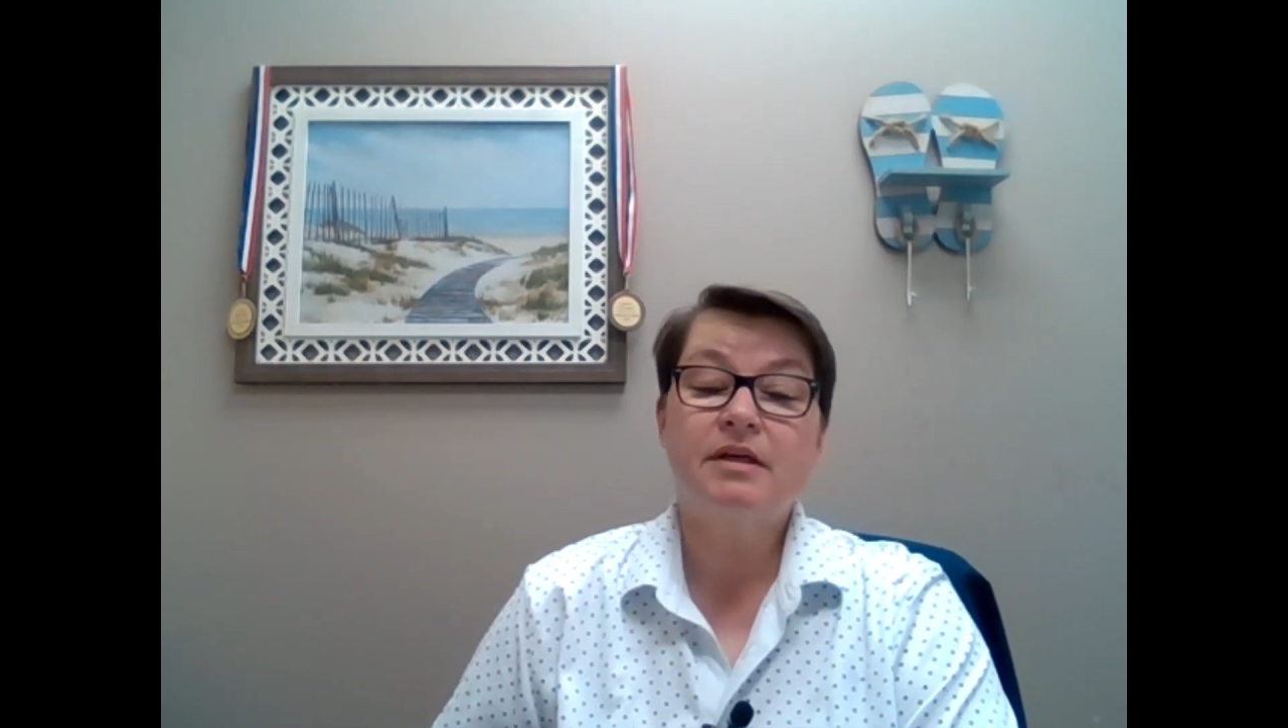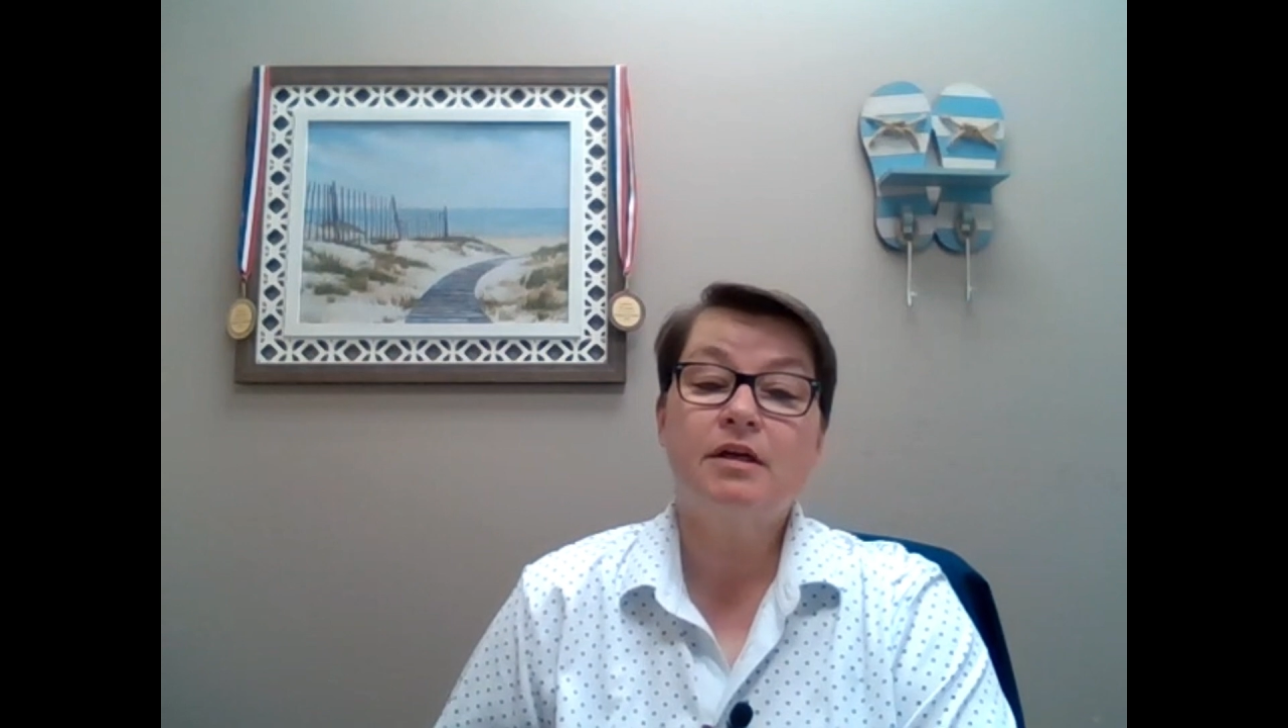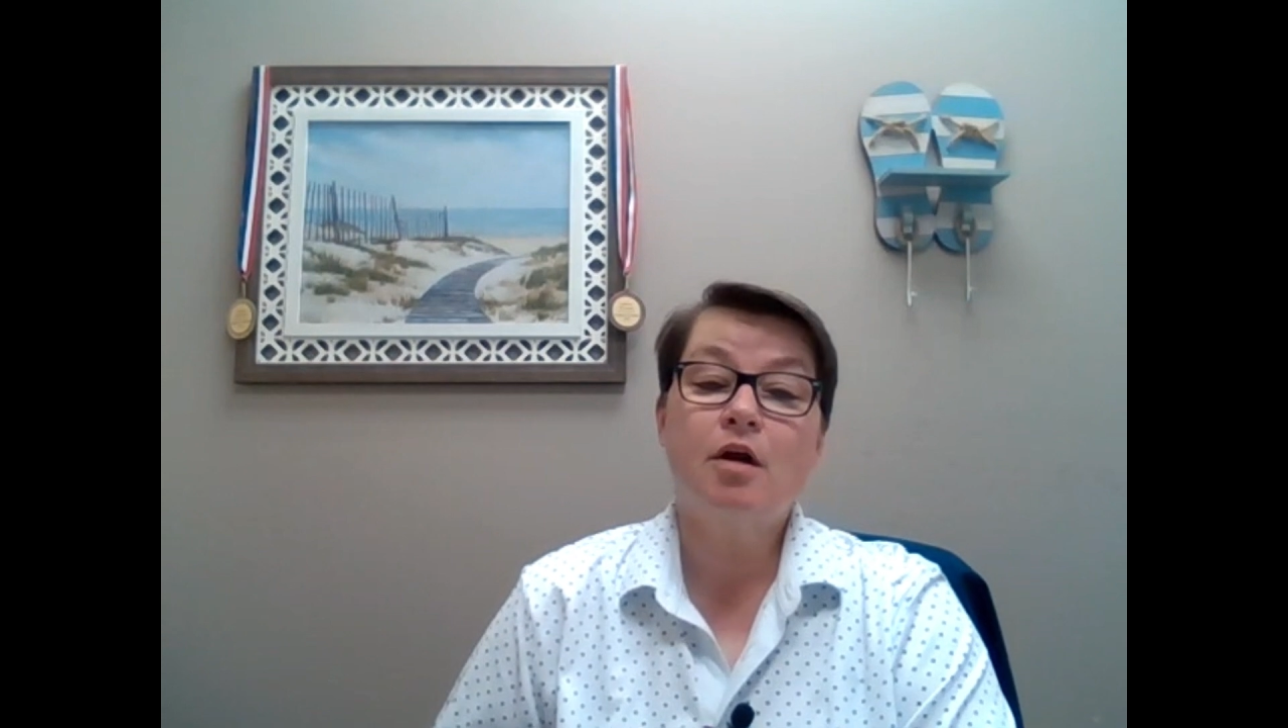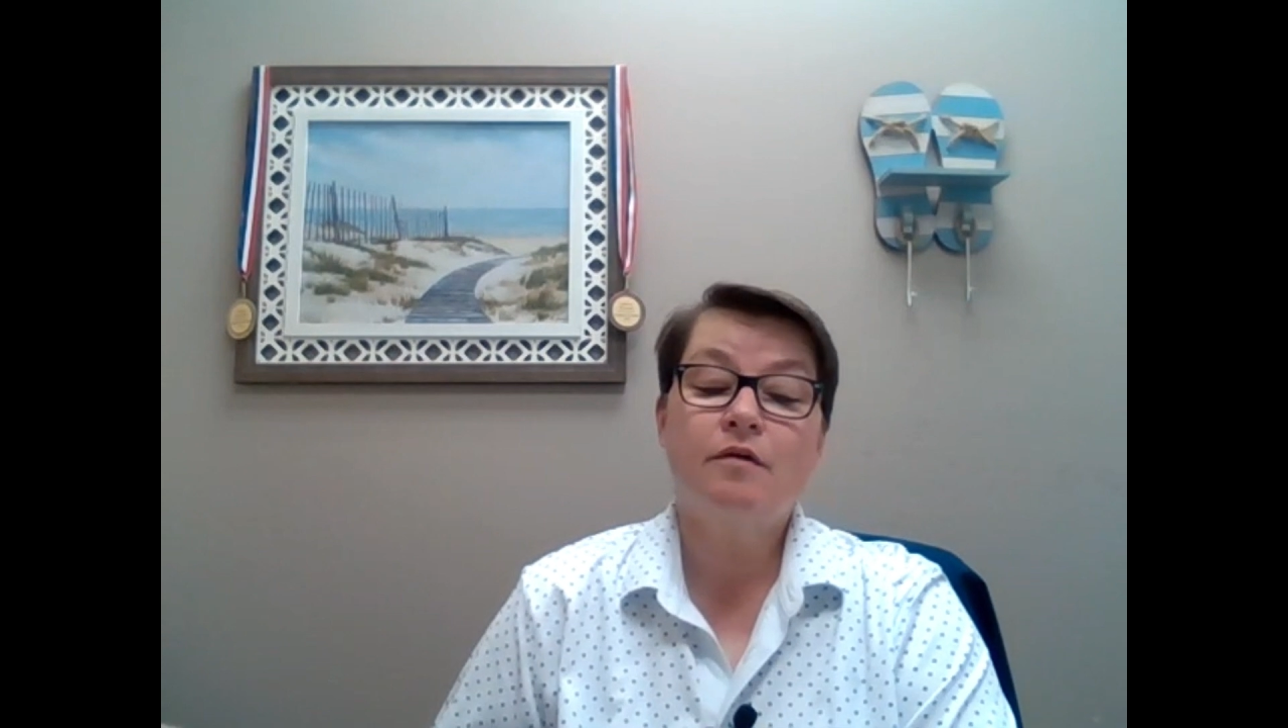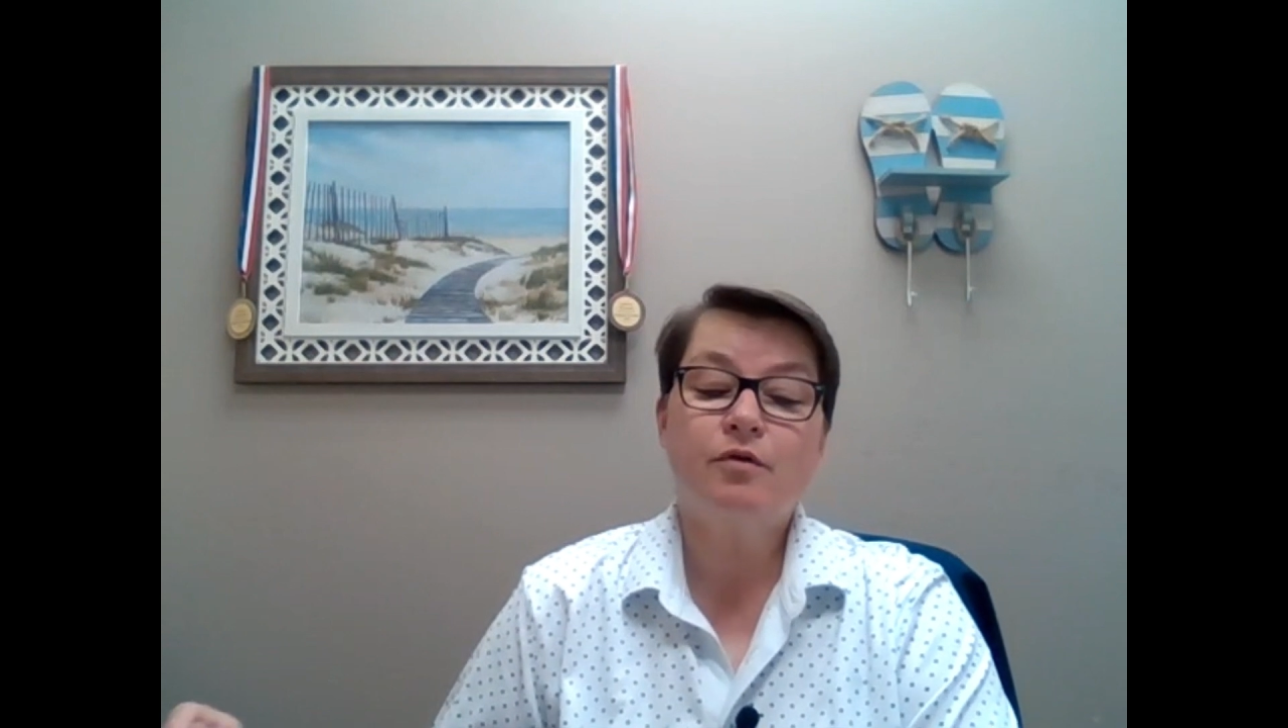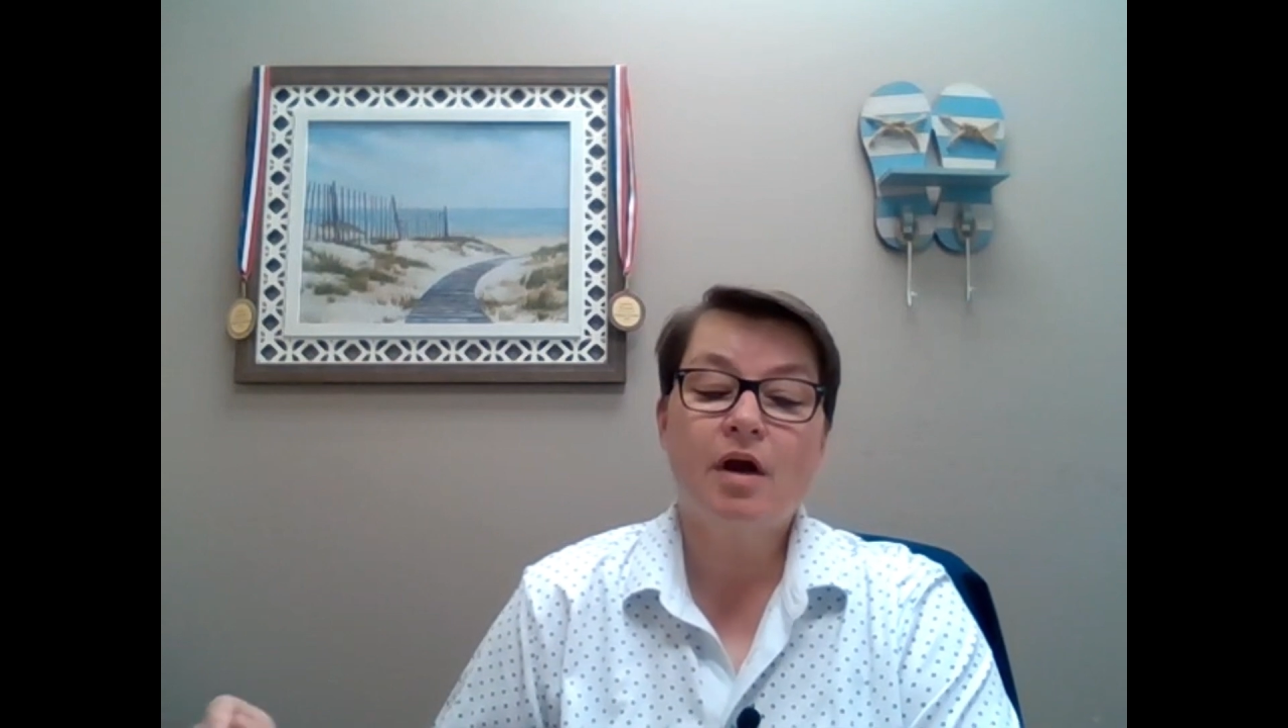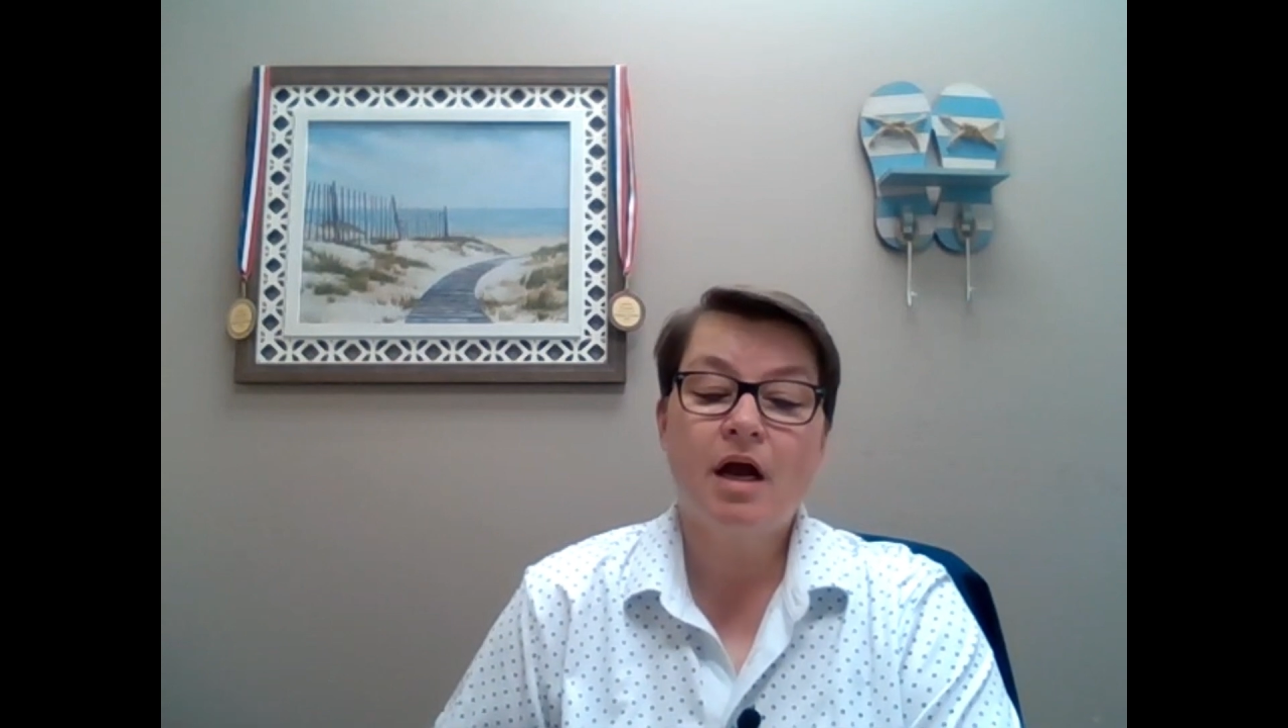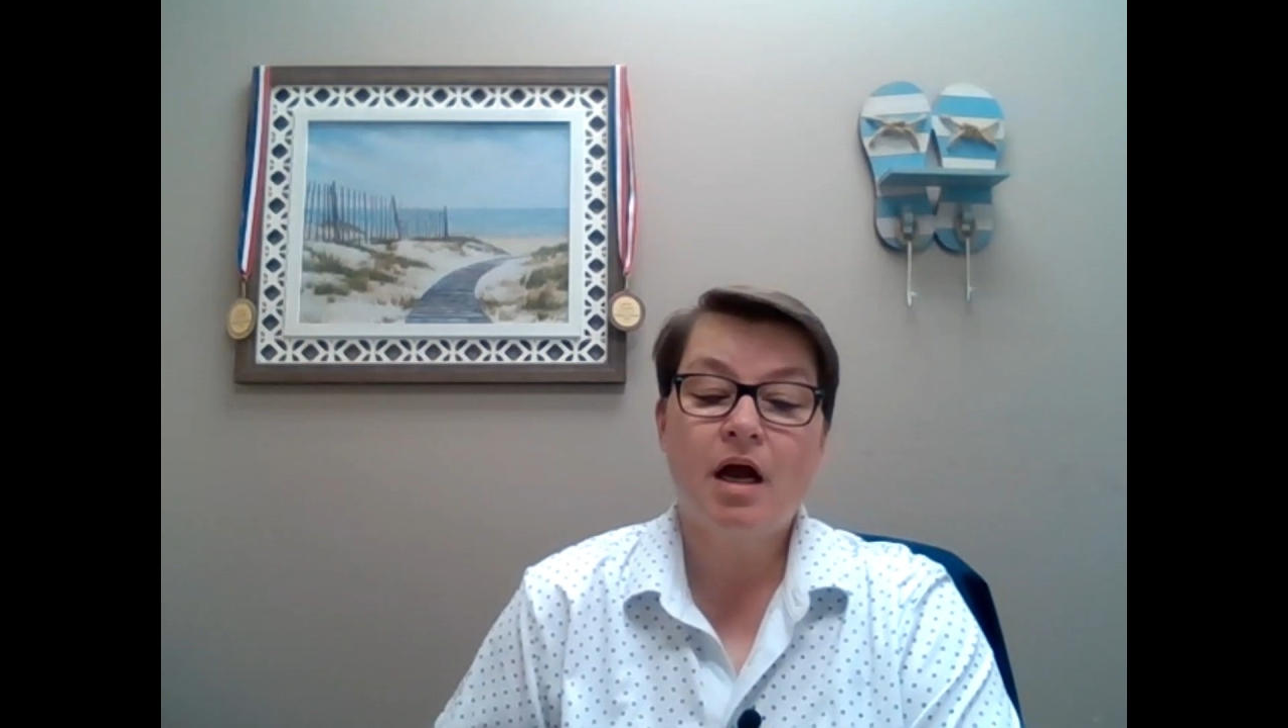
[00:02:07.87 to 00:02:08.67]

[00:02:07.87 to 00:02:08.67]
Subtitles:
that can offer a